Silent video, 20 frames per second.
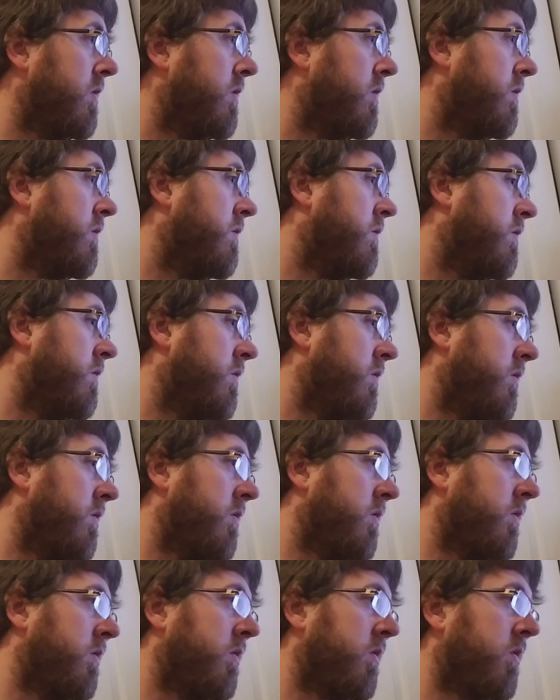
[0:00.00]

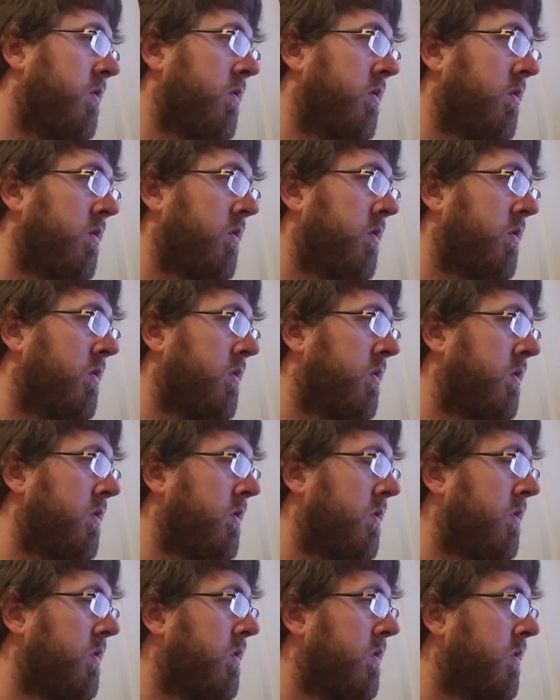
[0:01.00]

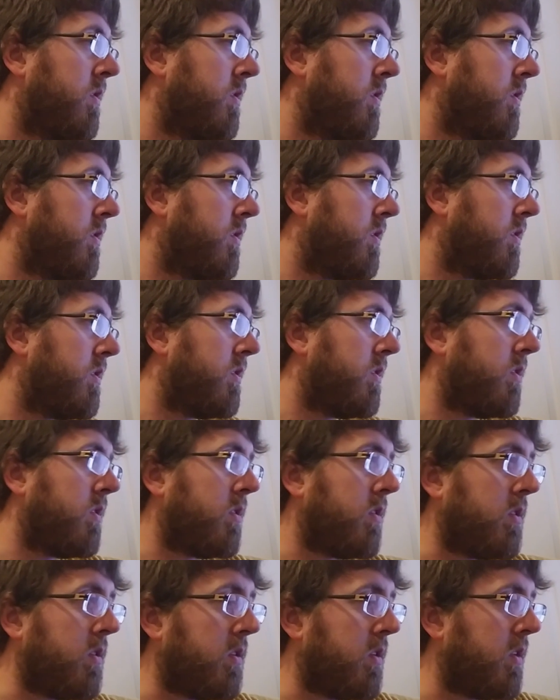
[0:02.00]

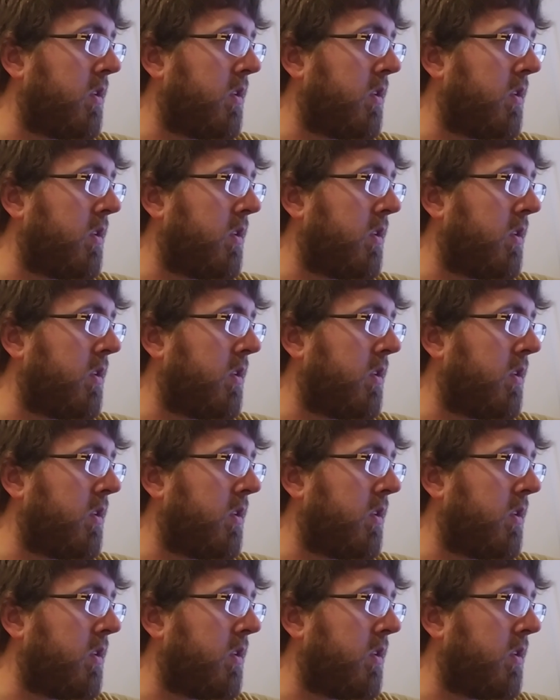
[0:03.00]
Nothing is said.